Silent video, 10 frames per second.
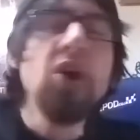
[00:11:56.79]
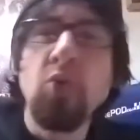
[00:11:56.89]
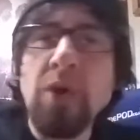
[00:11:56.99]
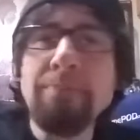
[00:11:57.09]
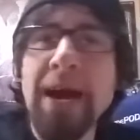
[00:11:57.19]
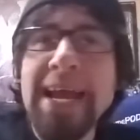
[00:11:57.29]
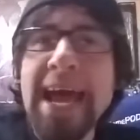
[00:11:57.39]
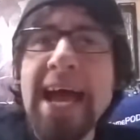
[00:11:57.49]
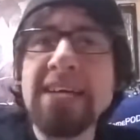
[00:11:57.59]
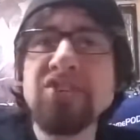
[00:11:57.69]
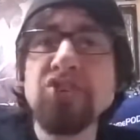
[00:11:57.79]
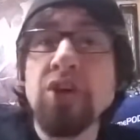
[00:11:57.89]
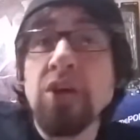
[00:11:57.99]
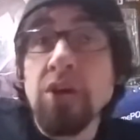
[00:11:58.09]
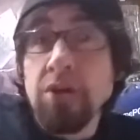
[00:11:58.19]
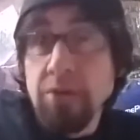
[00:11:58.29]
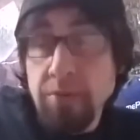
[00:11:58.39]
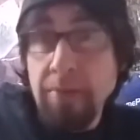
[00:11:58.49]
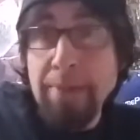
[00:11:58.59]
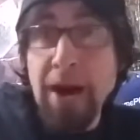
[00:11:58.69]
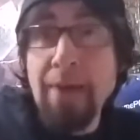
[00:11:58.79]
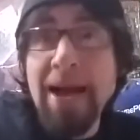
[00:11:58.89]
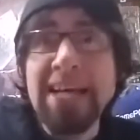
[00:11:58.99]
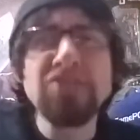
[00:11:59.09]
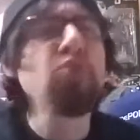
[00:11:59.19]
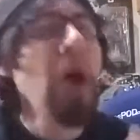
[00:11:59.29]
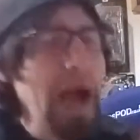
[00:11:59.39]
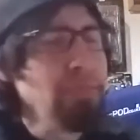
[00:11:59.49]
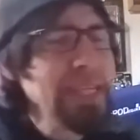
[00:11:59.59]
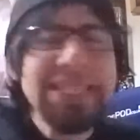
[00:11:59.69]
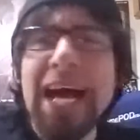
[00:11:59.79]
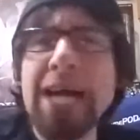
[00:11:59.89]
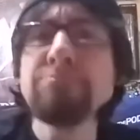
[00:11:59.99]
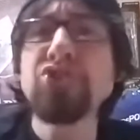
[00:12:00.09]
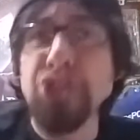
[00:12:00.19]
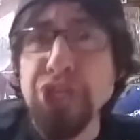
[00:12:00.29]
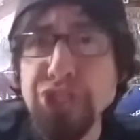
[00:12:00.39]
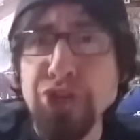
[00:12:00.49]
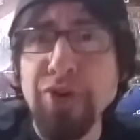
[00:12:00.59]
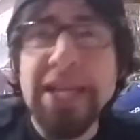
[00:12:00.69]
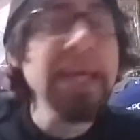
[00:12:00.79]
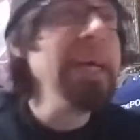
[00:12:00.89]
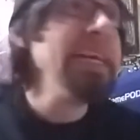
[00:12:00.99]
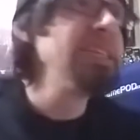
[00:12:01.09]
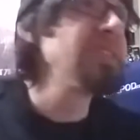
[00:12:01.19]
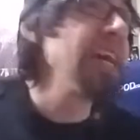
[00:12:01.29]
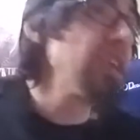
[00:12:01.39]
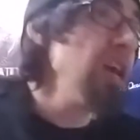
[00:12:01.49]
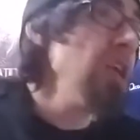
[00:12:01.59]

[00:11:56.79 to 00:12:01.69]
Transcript: whip my ass. My mom asks, well, how many times do you do it? He's like,